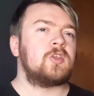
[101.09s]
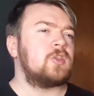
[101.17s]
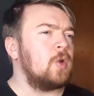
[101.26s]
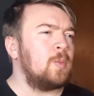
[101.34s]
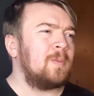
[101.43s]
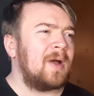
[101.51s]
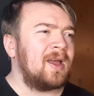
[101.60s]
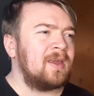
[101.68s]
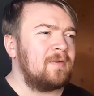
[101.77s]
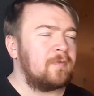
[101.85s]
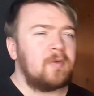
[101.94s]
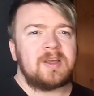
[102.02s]
Some
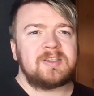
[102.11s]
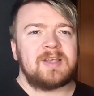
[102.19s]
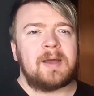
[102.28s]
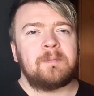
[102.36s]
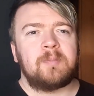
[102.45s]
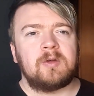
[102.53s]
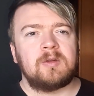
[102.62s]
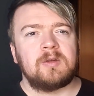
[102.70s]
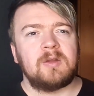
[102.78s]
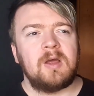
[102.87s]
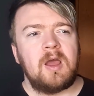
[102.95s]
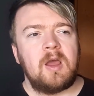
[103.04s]
might, for
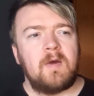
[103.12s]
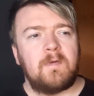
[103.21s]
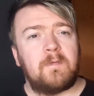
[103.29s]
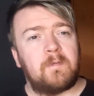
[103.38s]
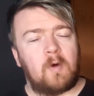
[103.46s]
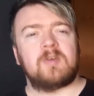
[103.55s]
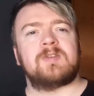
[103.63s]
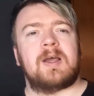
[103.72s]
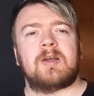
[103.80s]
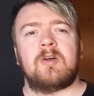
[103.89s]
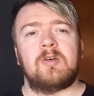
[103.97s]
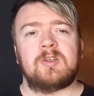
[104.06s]
example, force
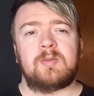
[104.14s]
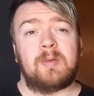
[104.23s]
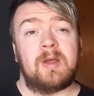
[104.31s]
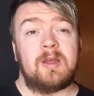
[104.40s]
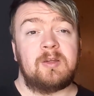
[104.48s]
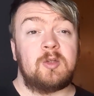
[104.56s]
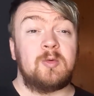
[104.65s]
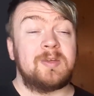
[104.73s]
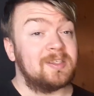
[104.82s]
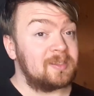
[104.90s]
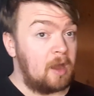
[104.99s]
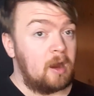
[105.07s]
that cursed player to
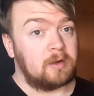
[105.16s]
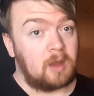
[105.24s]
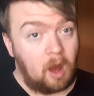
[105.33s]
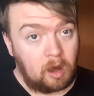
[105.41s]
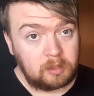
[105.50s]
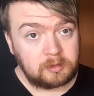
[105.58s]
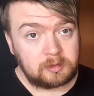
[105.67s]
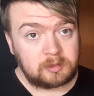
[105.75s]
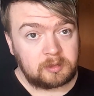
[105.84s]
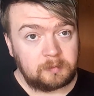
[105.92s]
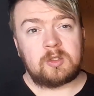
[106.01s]
discard cards.